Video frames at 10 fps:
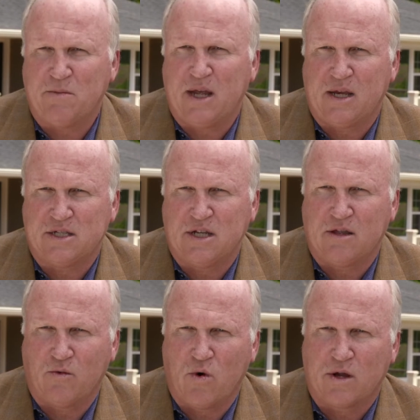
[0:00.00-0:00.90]
me to
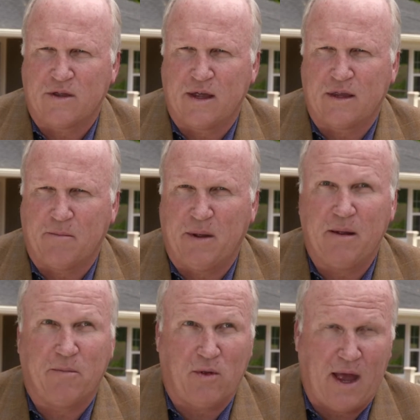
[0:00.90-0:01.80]
see the work that the
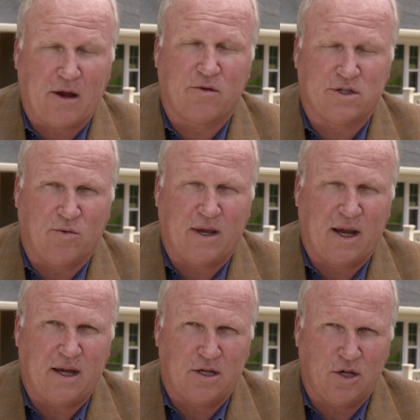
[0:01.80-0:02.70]
people at CHRIStal
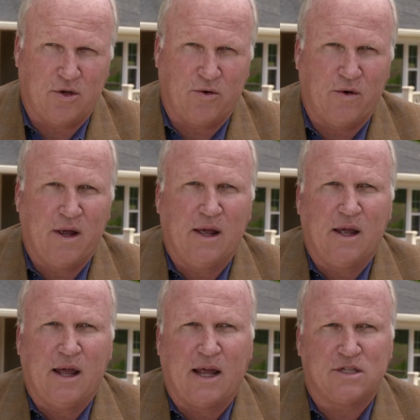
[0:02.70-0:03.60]
180 do.
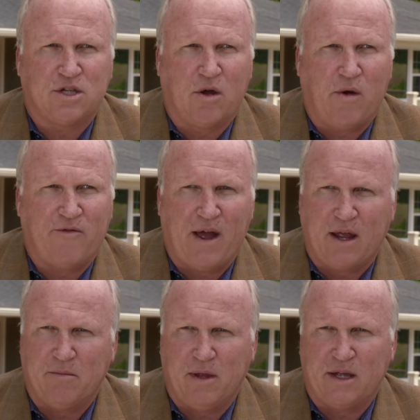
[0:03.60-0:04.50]
And so if I
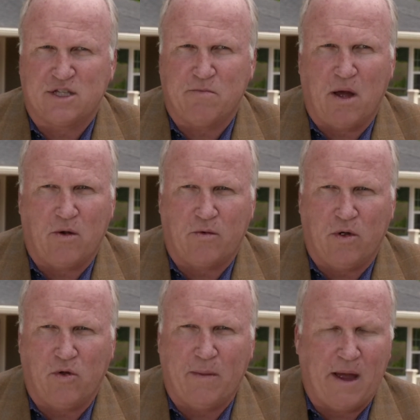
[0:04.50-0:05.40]
can play a small
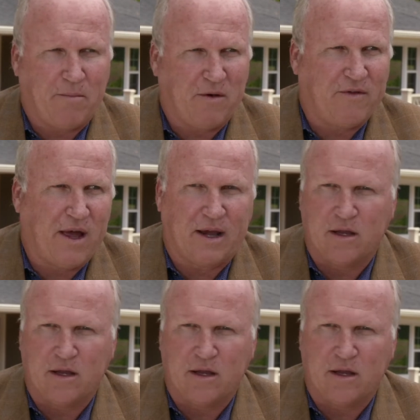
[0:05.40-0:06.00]
role by providing